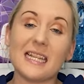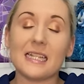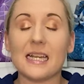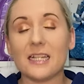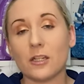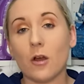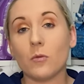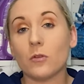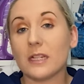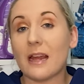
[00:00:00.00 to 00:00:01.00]
Disney, Star
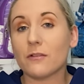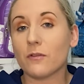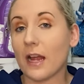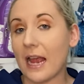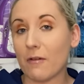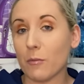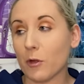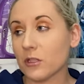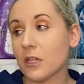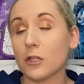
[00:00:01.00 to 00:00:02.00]
Wars, Loungefly, Harry
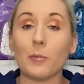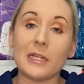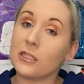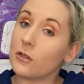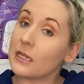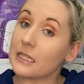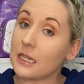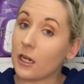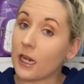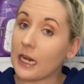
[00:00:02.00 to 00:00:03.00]
Potter, so please do
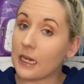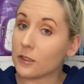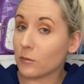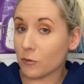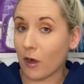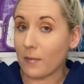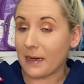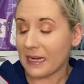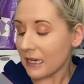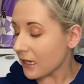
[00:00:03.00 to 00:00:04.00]
consider liking and
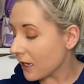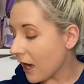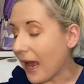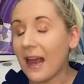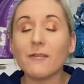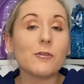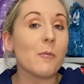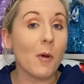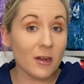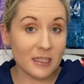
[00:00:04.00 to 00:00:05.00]
subscribing. I have an
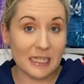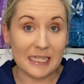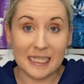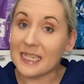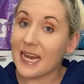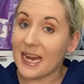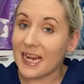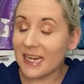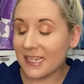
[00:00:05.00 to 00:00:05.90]
unboxing today.